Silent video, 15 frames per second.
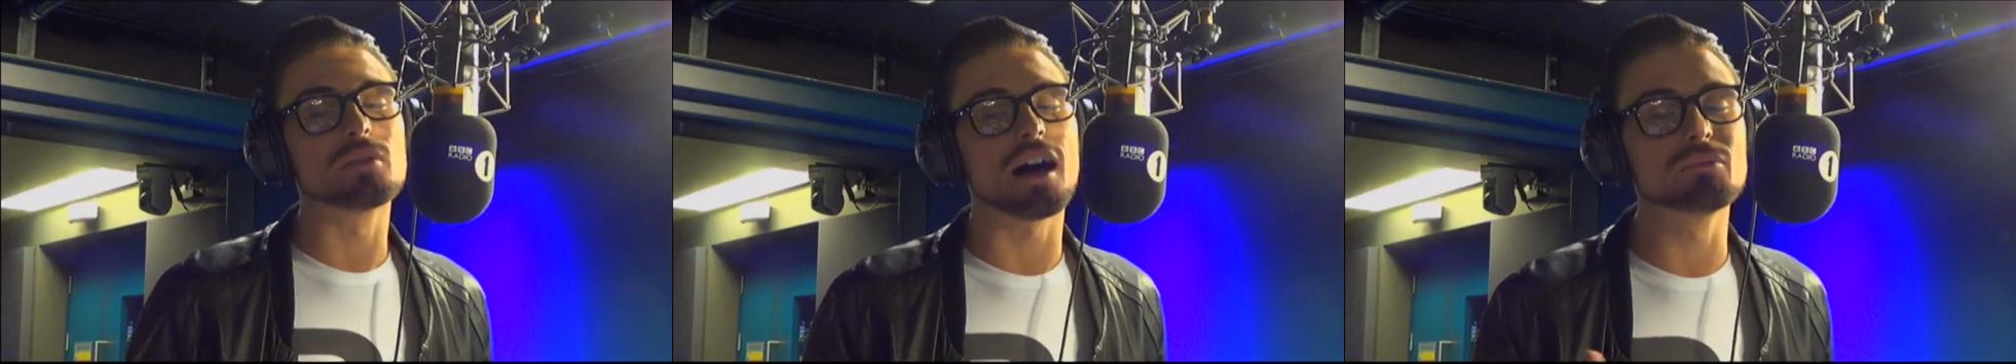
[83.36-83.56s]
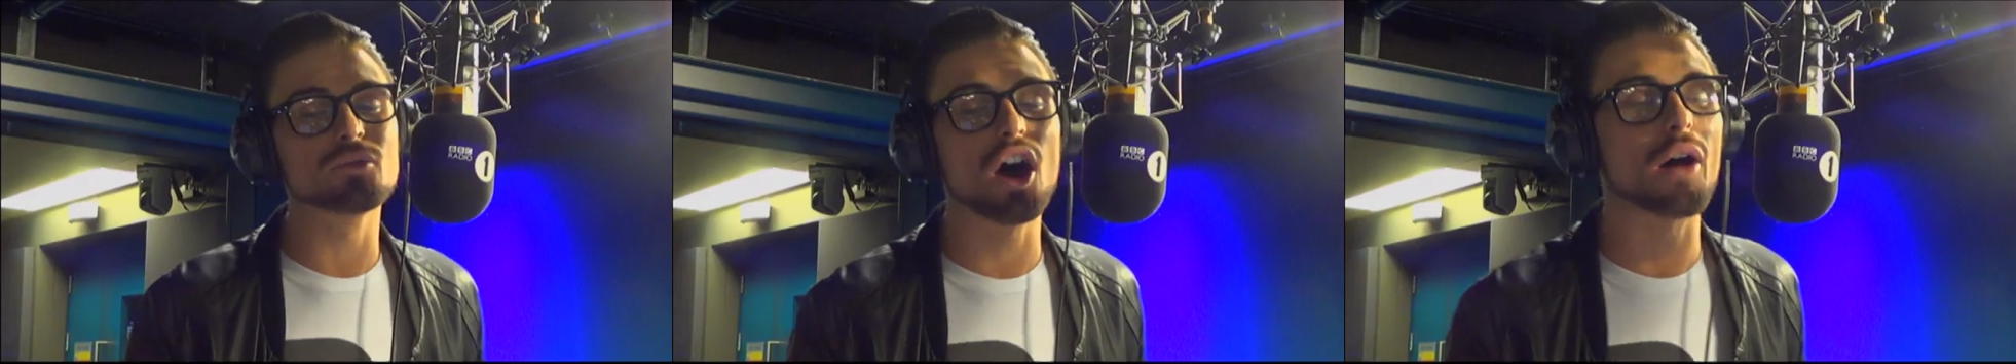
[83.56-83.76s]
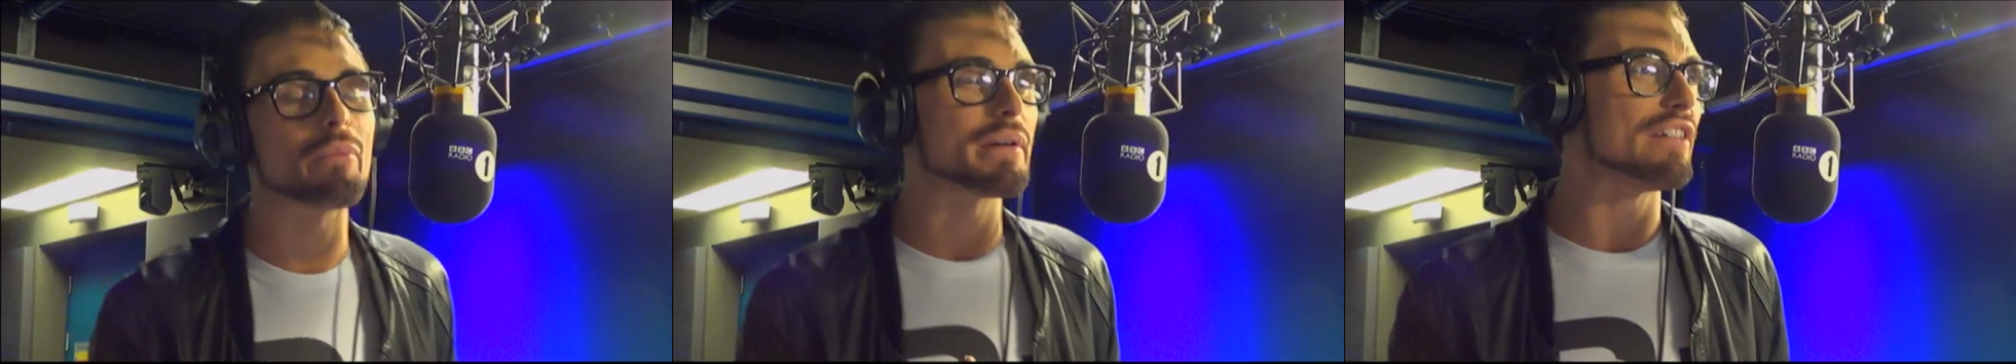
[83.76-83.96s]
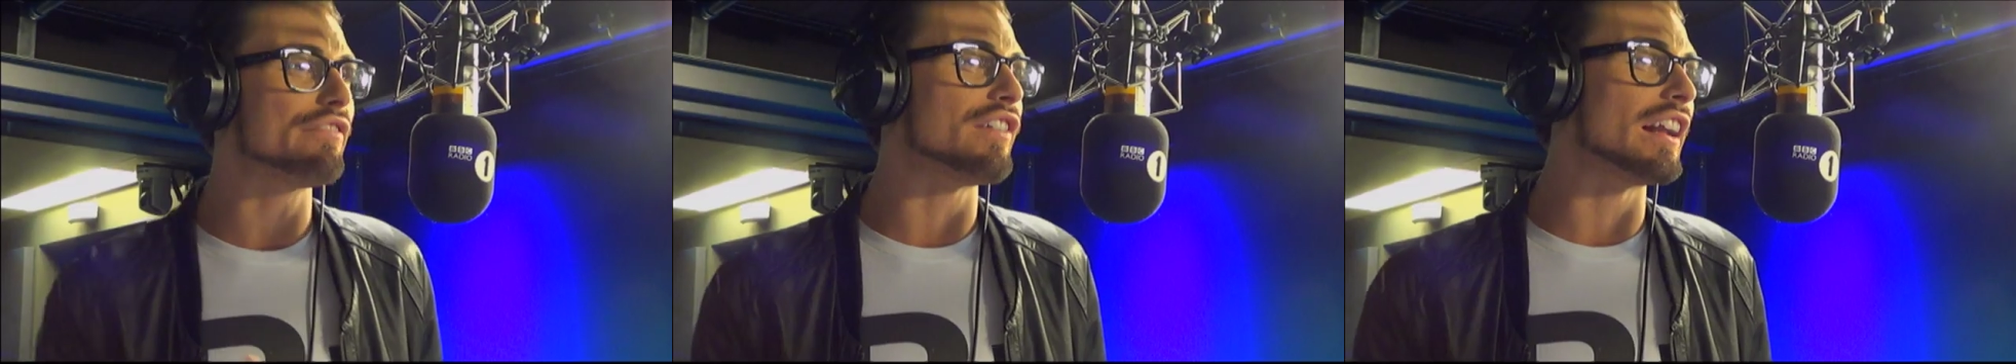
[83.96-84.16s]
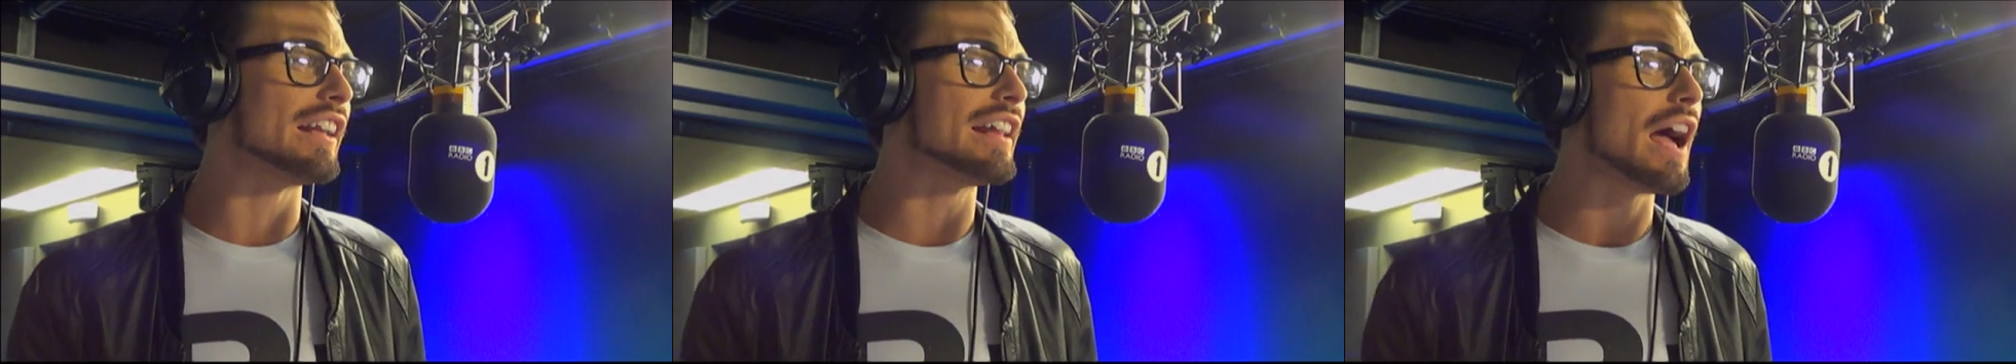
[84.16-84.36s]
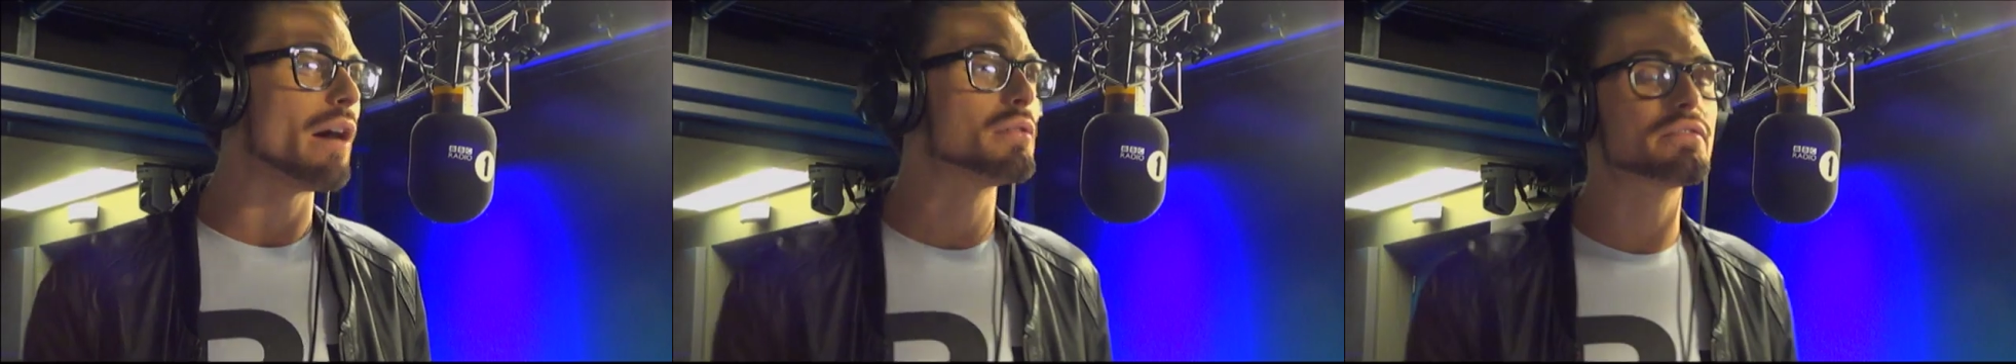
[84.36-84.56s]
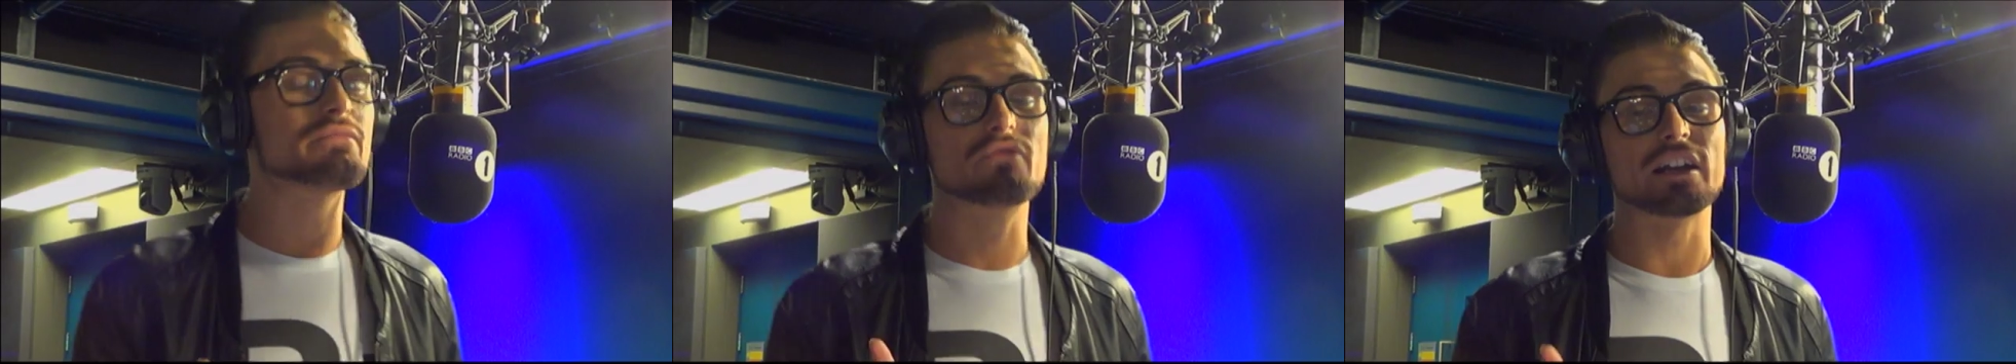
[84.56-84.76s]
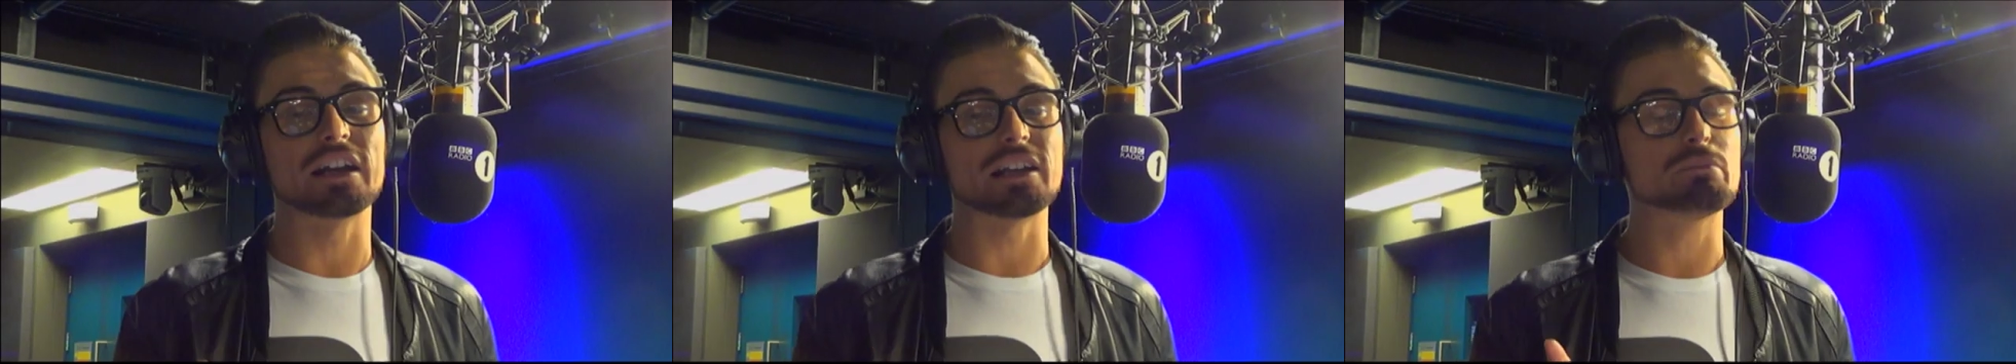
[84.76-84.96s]
I'm not being funny. That was
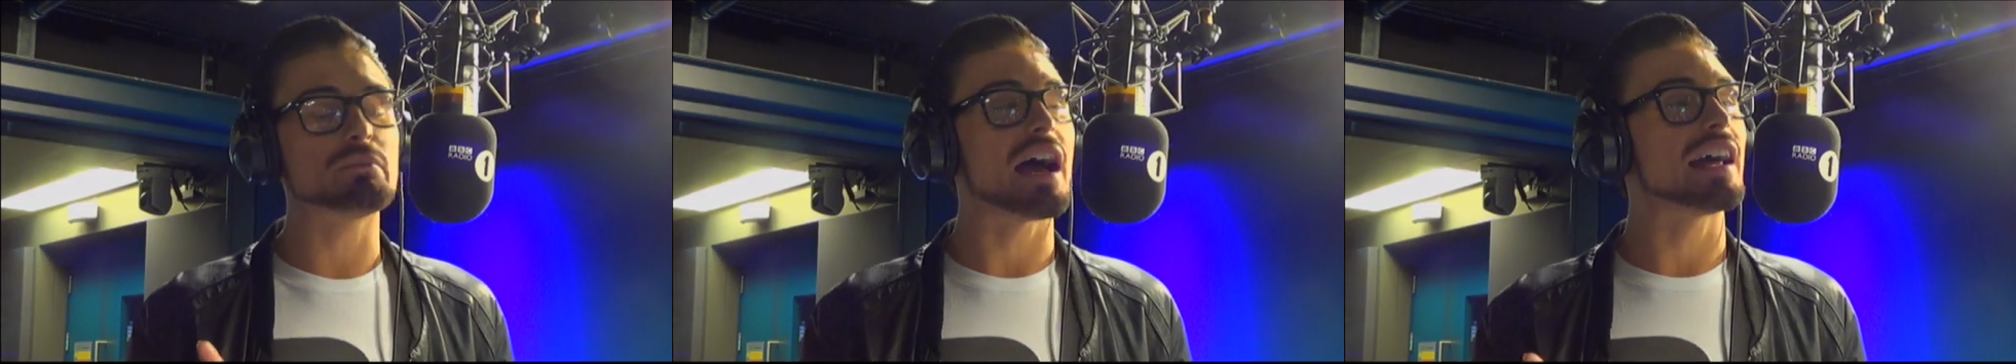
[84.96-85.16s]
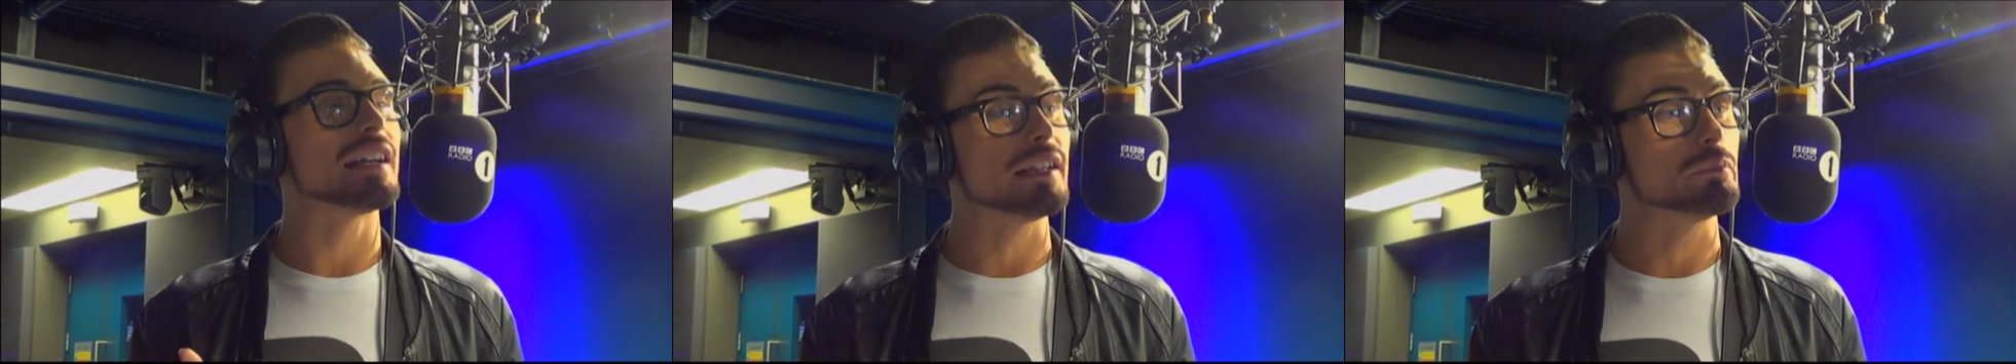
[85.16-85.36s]
really badly